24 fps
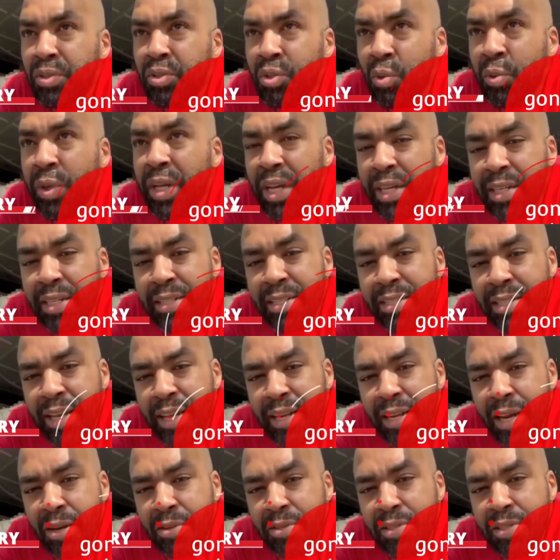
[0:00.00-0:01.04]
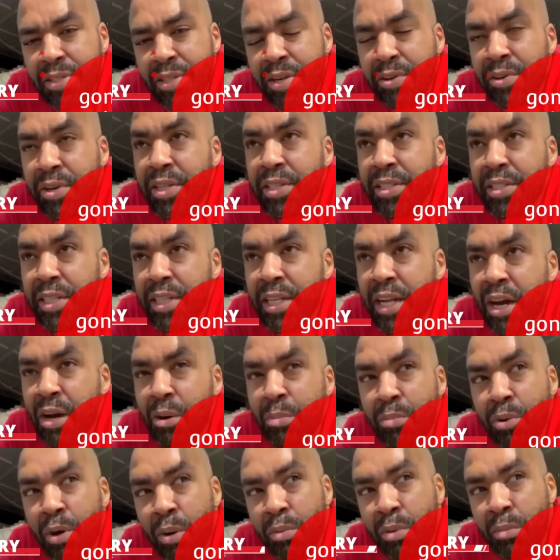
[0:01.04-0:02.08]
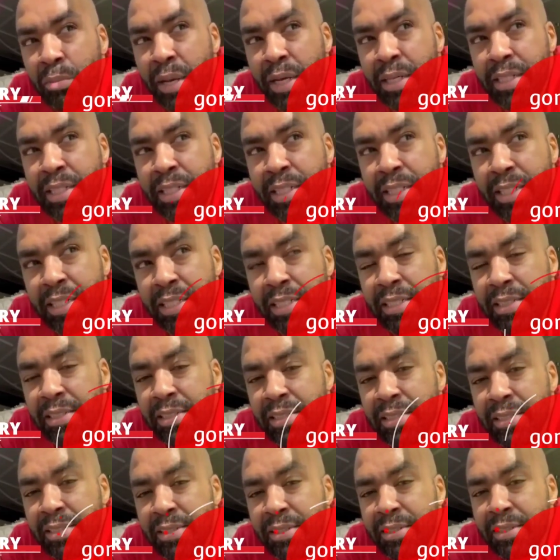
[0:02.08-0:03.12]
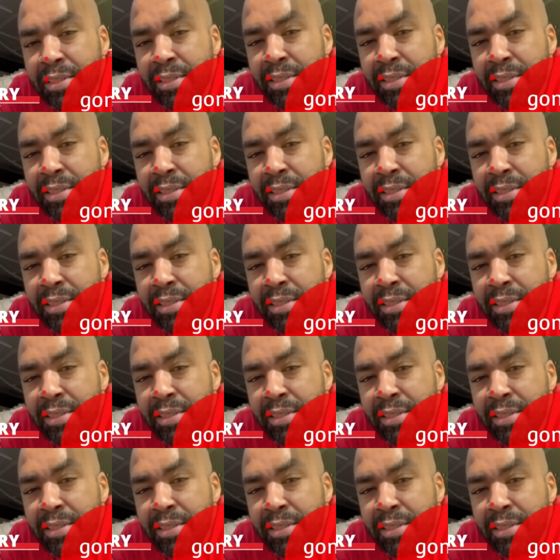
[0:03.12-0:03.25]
so we understand how serious and how problematic it is.